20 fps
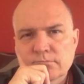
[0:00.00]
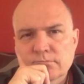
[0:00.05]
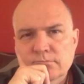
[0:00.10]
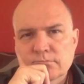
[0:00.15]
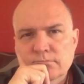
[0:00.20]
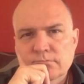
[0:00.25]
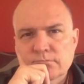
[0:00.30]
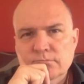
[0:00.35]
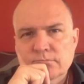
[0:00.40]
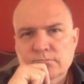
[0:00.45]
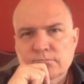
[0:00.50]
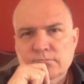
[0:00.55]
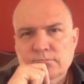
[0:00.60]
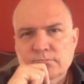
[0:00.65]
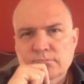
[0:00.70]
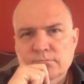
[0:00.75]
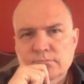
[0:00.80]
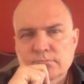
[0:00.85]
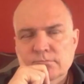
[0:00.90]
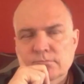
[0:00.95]

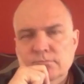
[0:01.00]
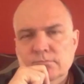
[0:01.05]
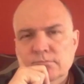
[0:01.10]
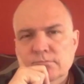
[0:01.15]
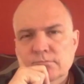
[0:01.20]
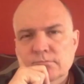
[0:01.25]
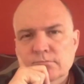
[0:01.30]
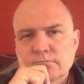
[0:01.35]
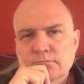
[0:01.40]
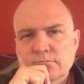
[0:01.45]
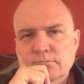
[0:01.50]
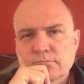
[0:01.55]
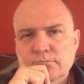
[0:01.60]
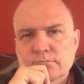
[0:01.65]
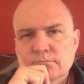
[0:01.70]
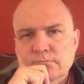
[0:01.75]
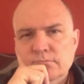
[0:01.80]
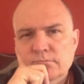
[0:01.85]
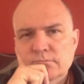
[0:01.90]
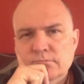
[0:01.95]

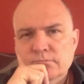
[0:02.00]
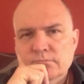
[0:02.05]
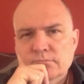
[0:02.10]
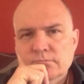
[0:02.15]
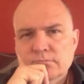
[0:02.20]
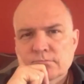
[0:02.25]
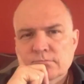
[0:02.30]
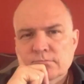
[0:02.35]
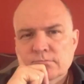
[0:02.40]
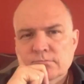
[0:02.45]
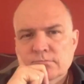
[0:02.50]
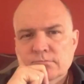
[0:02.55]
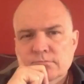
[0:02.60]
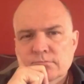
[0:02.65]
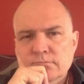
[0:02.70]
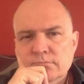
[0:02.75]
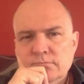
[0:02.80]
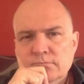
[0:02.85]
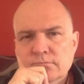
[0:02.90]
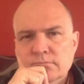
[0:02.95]

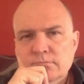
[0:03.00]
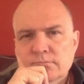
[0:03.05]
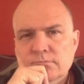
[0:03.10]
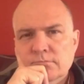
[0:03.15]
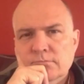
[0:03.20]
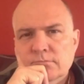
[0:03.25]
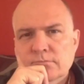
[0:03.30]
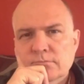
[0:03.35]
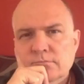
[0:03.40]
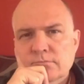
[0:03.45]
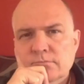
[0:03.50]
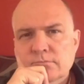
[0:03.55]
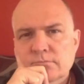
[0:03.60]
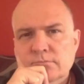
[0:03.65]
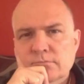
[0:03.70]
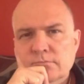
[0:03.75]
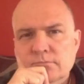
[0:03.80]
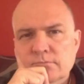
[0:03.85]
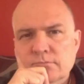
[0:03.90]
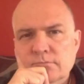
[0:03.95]

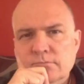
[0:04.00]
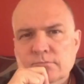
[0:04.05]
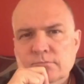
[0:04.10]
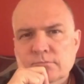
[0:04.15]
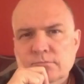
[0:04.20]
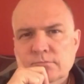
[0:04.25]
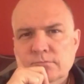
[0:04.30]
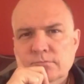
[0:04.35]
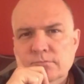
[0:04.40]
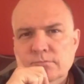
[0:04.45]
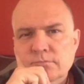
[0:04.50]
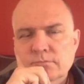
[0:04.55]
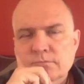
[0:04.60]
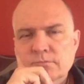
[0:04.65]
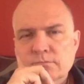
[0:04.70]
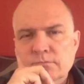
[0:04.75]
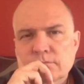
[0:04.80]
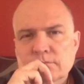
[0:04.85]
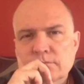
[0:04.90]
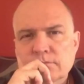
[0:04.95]

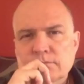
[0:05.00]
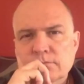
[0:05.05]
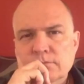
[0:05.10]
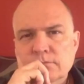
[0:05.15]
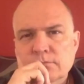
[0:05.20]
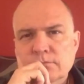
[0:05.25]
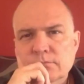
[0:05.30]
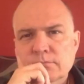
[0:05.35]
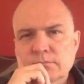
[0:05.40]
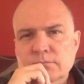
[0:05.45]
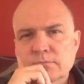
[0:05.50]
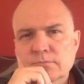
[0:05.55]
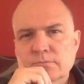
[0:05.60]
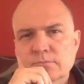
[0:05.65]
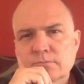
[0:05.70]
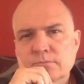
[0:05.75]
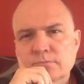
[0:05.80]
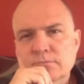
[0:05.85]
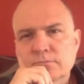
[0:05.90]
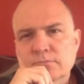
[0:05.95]

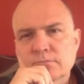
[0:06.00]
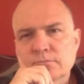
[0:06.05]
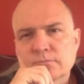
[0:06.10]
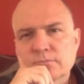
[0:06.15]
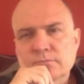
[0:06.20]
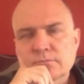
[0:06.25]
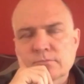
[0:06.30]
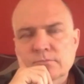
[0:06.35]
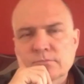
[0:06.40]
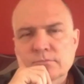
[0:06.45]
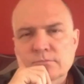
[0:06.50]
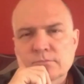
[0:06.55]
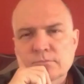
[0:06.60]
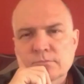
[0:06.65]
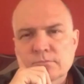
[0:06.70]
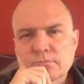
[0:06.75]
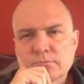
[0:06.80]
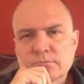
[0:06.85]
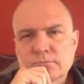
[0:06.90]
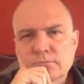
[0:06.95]

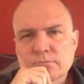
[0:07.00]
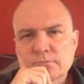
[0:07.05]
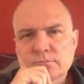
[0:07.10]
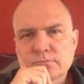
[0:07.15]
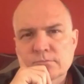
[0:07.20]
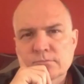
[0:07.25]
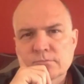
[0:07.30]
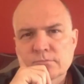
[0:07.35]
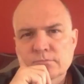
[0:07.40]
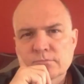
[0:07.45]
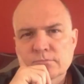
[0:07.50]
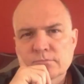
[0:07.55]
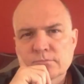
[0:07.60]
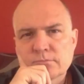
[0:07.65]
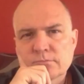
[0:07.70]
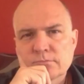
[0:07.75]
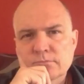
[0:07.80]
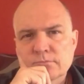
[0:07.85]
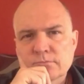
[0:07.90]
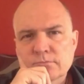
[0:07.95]

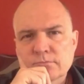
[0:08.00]
(silent)